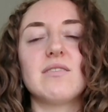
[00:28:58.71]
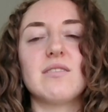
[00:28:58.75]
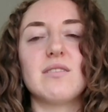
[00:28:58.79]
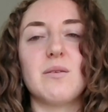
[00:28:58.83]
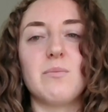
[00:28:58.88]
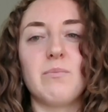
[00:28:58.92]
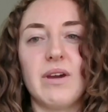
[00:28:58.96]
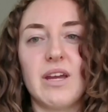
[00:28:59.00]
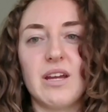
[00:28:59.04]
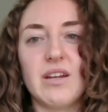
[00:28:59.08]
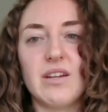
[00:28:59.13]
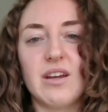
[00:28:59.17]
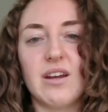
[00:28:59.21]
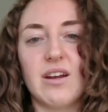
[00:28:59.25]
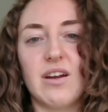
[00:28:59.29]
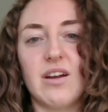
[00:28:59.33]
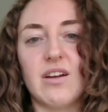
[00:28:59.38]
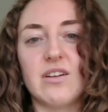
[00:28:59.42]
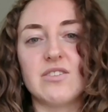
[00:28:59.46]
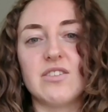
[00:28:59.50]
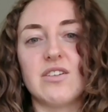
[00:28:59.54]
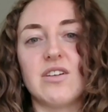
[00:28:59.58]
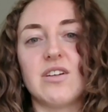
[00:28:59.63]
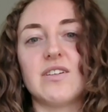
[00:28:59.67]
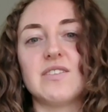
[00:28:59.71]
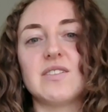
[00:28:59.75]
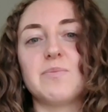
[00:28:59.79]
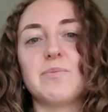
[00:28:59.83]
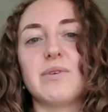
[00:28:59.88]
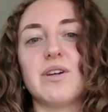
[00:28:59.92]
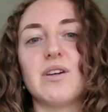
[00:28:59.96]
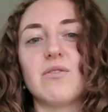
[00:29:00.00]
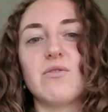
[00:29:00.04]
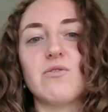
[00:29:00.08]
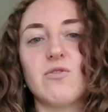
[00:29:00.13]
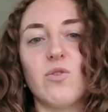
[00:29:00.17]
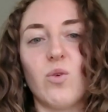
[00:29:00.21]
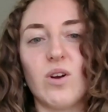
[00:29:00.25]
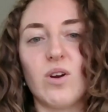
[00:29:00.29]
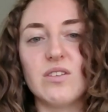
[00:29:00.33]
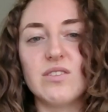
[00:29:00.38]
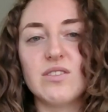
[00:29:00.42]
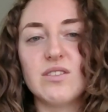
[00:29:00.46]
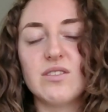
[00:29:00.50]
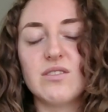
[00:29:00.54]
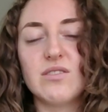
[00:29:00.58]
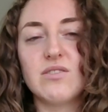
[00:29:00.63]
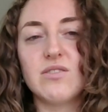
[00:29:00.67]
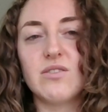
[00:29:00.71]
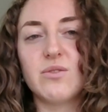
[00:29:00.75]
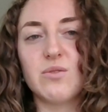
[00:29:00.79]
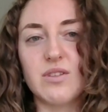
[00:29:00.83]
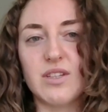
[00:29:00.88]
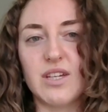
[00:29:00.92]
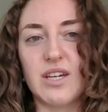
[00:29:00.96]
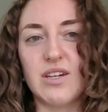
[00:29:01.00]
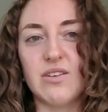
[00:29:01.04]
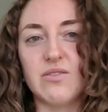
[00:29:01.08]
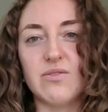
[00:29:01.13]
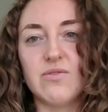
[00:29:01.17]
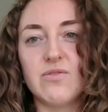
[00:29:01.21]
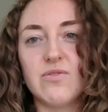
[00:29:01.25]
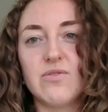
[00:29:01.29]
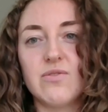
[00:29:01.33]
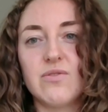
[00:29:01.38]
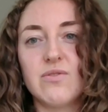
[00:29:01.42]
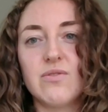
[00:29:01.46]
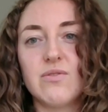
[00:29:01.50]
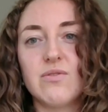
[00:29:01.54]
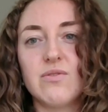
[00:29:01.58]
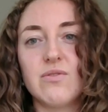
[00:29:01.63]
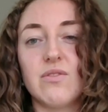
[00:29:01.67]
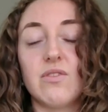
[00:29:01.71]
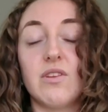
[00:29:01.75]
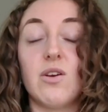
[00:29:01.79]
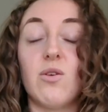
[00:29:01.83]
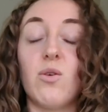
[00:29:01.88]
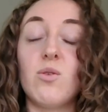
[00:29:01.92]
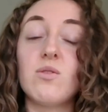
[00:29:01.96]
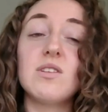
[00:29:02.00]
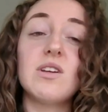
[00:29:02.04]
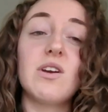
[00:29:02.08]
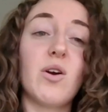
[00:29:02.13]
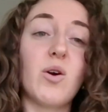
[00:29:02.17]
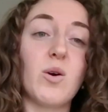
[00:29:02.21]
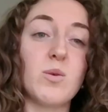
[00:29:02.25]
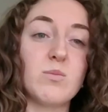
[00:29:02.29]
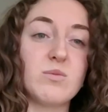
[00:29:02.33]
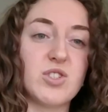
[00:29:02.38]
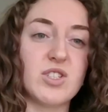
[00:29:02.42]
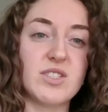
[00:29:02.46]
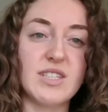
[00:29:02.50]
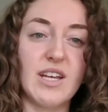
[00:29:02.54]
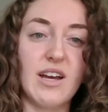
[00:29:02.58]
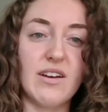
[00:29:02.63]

the main character is being forced to leave the only home she's